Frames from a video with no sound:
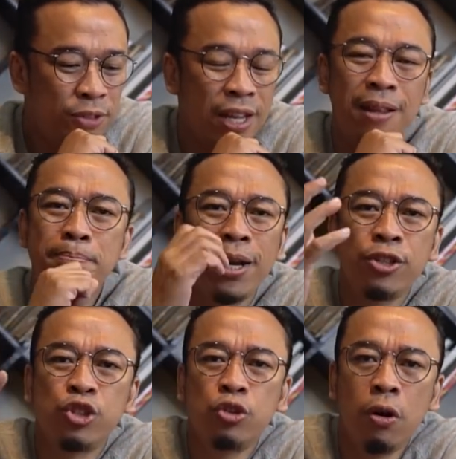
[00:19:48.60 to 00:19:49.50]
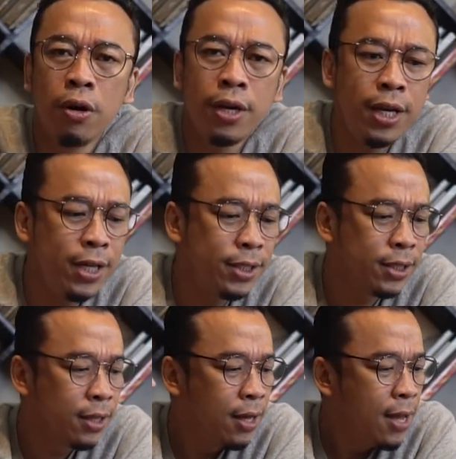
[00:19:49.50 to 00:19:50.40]
tell better stories,
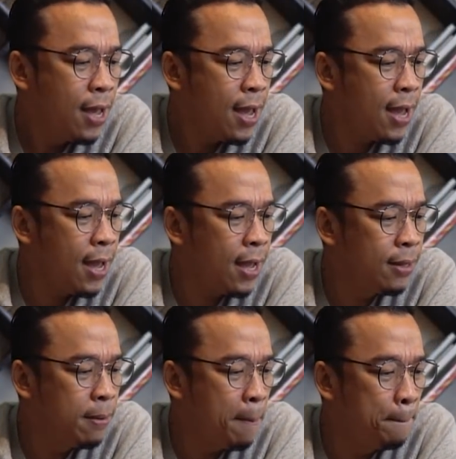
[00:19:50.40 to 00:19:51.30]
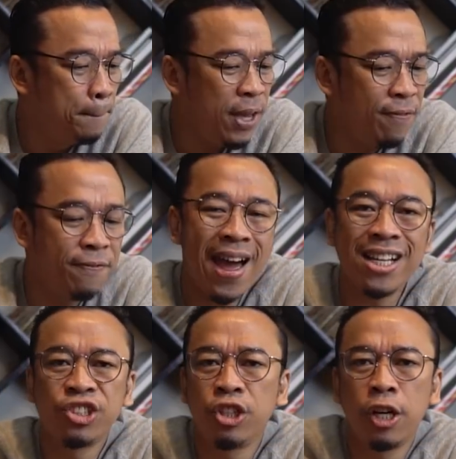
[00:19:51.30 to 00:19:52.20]
and be
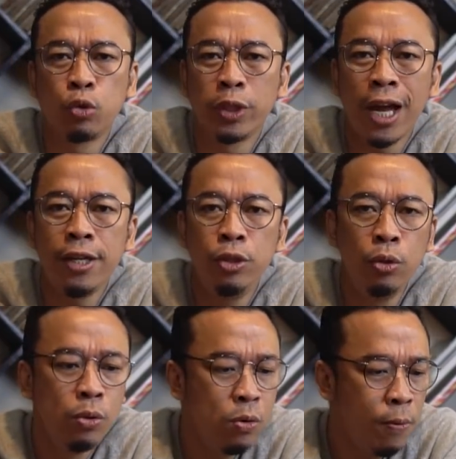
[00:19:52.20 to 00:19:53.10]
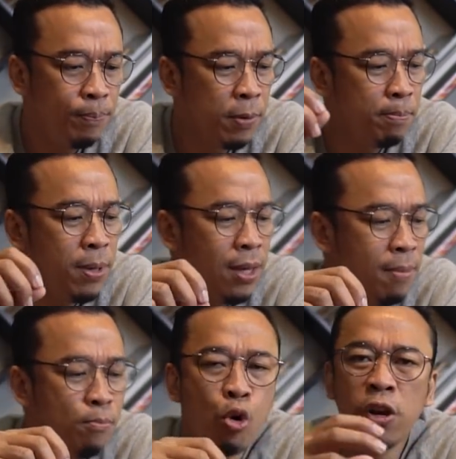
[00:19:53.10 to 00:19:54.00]
faster at what I do, be
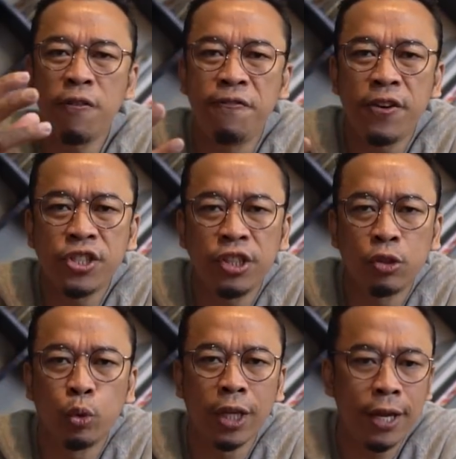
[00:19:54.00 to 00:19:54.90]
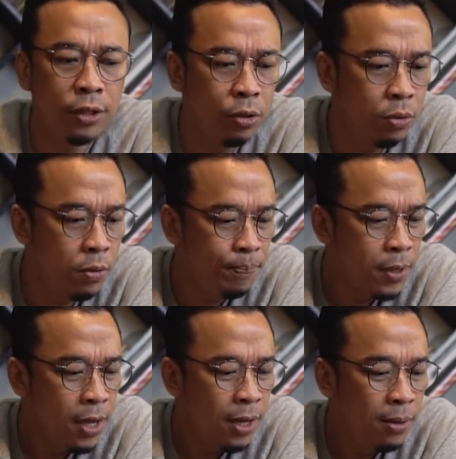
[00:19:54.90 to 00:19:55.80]
more efficient at what I do,
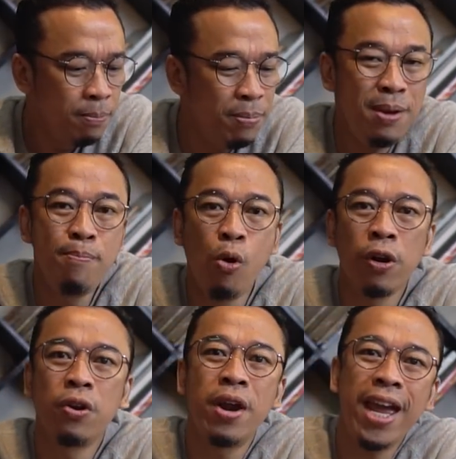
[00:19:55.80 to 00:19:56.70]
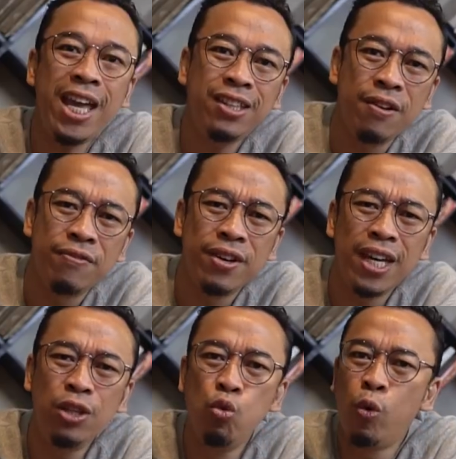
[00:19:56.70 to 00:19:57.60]
be more creative
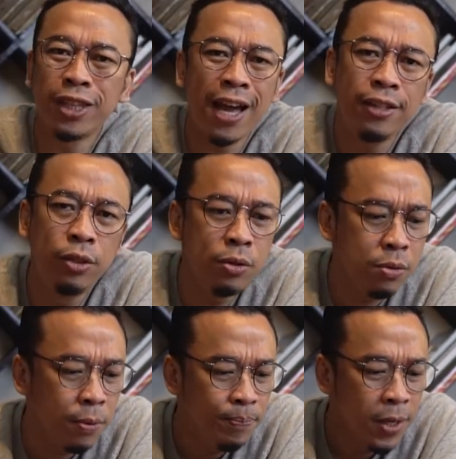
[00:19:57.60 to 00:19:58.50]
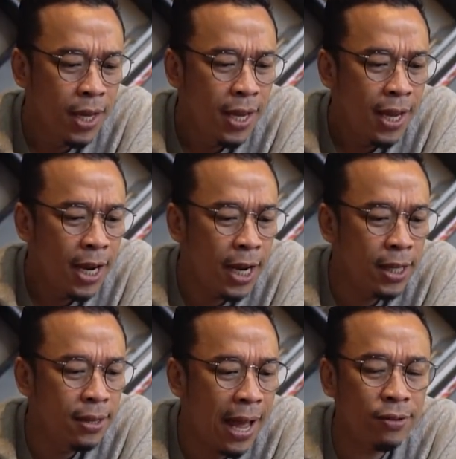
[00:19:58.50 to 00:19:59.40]
in what I do.
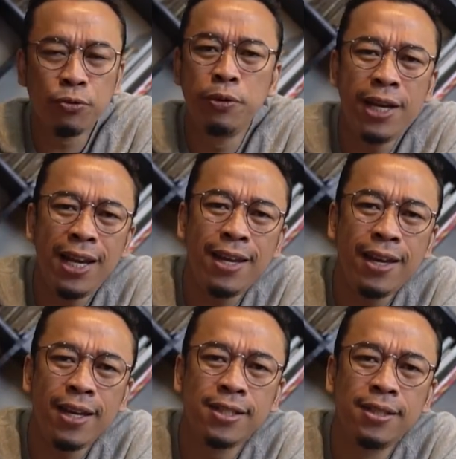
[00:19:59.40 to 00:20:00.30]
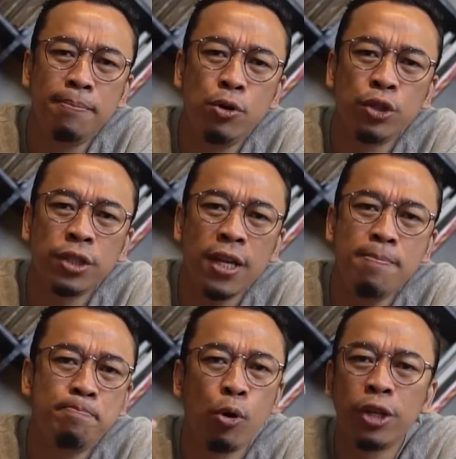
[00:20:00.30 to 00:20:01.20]
And that really is the most
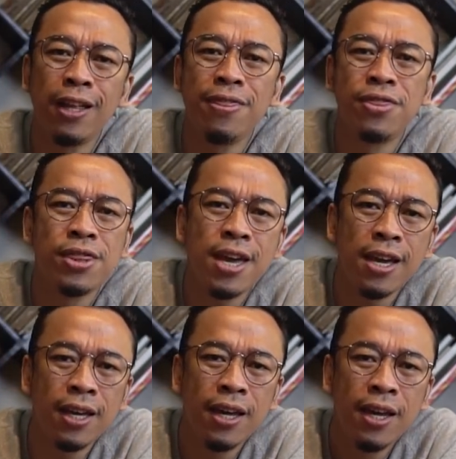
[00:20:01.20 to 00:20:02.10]
important thing